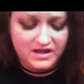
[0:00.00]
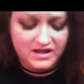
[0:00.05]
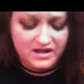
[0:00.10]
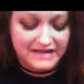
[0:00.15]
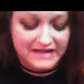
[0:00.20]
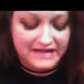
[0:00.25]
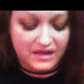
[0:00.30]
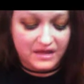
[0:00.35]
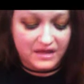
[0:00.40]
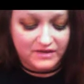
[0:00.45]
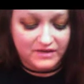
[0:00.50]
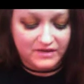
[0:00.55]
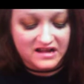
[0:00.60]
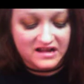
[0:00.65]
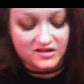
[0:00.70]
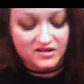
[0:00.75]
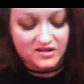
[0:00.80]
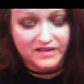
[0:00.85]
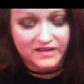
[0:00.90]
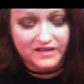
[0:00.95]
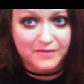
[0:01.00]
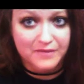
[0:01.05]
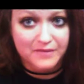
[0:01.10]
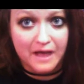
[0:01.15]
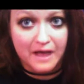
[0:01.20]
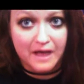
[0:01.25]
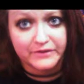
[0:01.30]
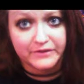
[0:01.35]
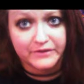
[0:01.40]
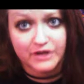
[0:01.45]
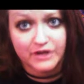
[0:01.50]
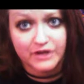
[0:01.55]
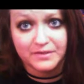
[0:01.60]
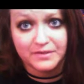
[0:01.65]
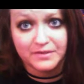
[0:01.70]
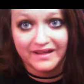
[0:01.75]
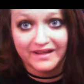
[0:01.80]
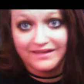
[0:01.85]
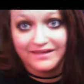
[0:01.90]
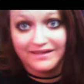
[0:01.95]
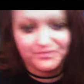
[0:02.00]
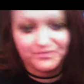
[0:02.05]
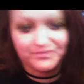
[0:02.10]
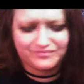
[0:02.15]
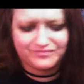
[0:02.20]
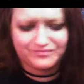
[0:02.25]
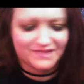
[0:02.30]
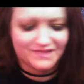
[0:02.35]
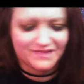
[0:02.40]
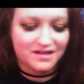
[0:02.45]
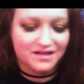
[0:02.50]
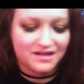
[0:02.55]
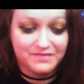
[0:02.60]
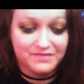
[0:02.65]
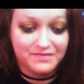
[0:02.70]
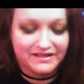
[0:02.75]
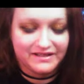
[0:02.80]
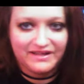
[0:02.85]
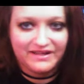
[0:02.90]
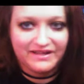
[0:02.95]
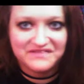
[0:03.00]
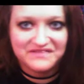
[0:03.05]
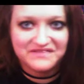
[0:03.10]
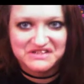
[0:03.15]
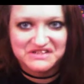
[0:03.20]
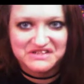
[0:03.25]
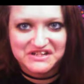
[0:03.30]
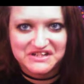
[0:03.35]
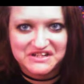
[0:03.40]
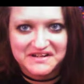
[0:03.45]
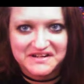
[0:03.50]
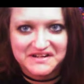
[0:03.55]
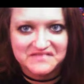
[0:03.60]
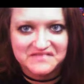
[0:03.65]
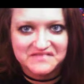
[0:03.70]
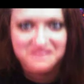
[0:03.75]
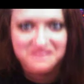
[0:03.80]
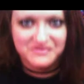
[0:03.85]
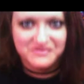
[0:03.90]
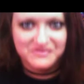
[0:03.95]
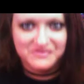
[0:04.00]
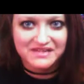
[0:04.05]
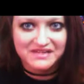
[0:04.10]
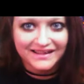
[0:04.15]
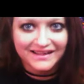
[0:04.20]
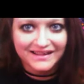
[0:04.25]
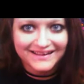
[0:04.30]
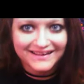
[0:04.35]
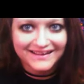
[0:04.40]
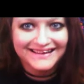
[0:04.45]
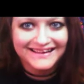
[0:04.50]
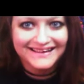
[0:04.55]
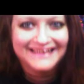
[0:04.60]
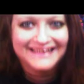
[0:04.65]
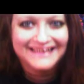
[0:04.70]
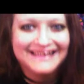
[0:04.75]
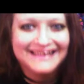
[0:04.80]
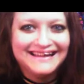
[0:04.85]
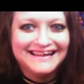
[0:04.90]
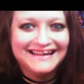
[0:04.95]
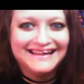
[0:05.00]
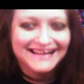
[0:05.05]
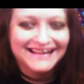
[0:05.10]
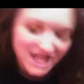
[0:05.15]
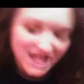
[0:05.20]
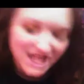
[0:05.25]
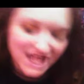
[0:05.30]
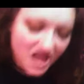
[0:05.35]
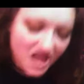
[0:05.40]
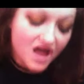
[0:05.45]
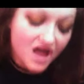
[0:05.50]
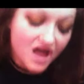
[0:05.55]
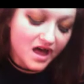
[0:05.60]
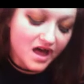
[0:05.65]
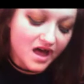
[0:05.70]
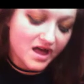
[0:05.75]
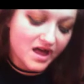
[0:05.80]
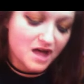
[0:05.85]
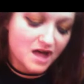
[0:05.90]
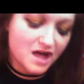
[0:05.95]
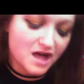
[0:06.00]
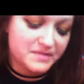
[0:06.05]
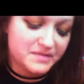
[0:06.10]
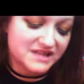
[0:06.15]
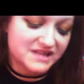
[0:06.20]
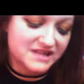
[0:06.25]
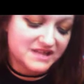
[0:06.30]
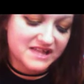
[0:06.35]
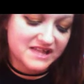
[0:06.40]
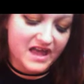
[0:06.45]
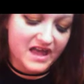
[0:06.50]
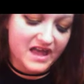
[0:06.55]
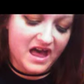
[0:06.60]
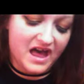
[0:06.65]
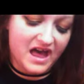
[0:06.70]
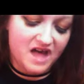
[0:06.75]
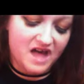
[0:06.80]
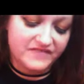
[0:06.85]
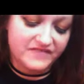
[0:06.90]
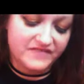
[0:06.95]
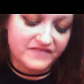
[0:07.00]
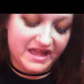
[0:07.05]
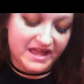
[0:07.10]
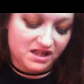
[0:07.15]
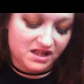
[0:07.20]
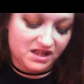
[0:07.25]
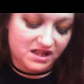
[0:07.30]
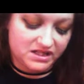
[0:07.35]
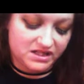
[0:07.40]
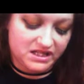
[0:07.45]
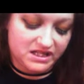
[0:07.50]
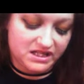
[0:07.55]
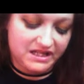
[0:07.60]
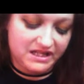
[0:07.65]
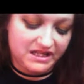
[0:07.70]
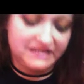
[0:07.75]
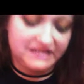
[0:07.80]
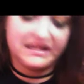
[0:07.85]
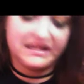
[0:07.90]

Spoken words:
now and not all that popular, but come on now, I haven't heard any of his music. Next I have El Keen,